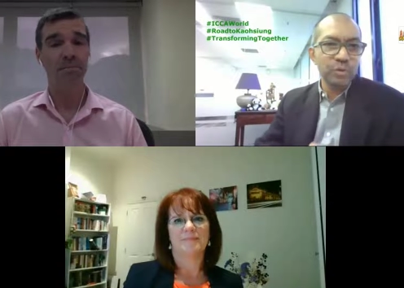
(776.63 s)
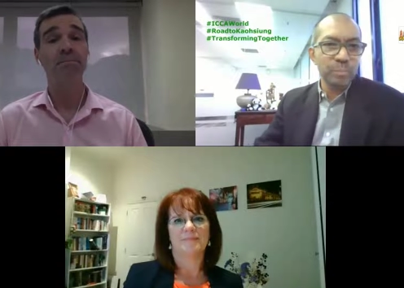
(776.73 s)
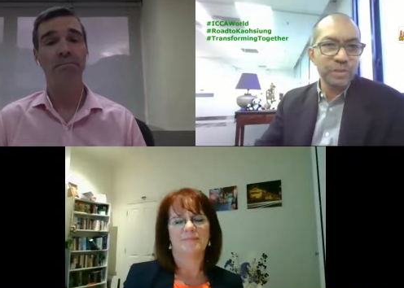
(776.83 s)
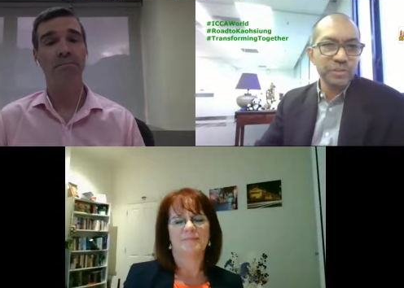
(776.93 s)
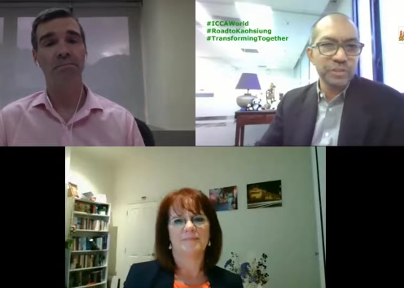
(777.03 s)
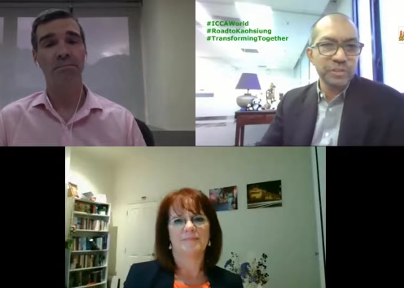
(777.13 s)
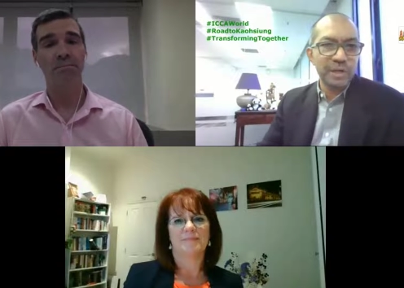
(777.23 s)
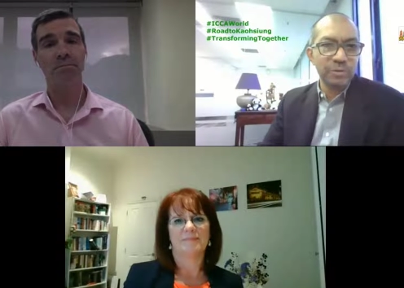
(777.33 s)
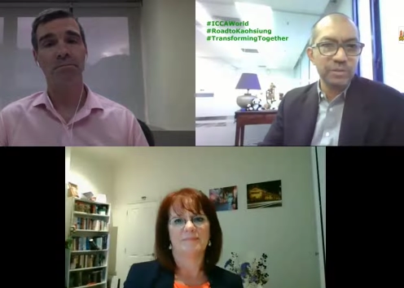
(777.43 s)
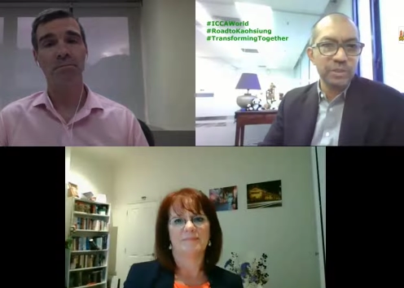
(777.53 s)
Speaker 1: missed just
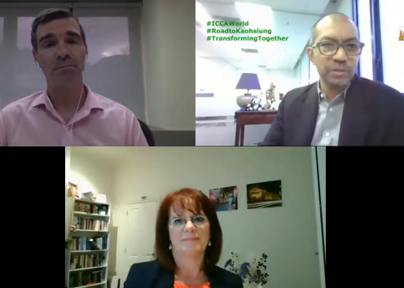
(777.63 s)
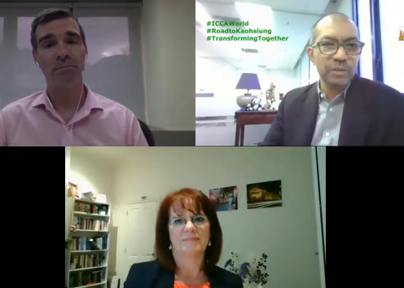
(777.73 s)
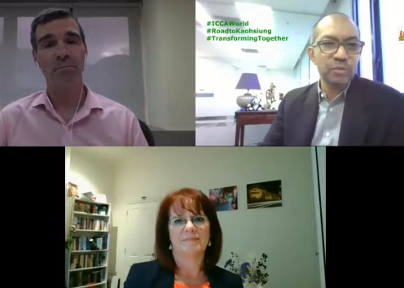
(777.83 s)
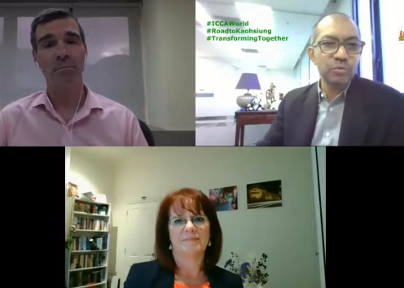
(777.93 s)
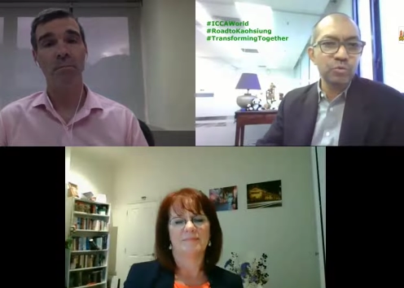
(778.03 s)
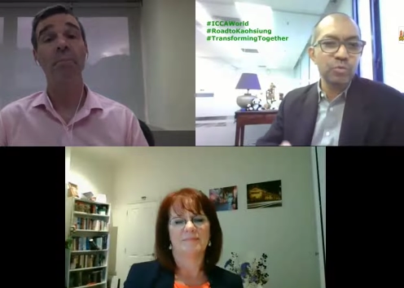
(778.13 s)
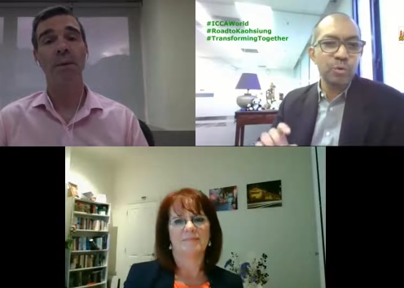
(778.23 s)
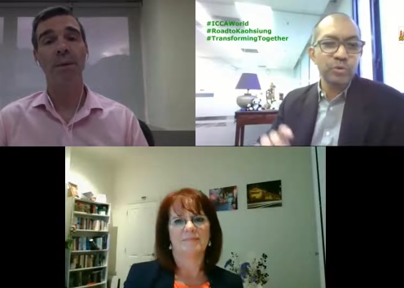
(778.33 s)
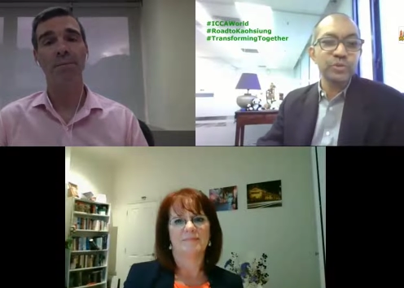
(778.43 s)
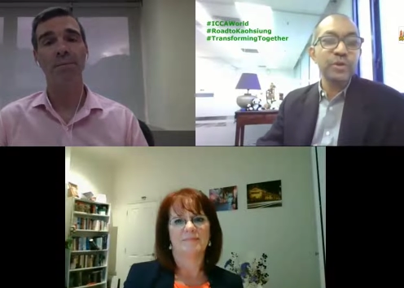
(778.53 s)
now is that the two most